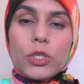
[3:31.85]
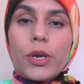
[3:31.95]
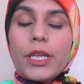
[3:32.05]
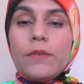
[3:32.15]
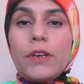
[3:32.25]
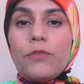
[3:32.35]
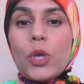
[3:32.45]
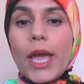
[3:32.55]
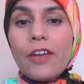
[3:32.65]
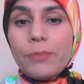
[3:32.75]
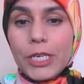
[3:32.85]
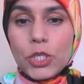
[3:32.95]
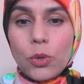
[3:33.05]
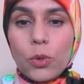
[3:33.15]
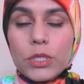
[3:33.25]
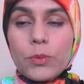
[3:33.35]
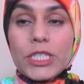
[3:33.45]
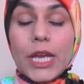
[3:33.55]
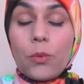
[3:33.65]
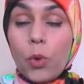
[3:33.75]
or even if you have made your goals,
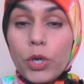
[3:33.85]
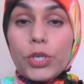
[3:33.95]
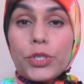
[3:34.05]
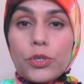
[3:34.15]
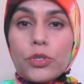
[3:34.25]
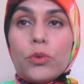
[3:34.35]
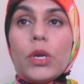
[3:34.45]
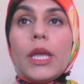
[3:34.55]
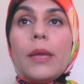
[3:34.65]
which I wanted you to,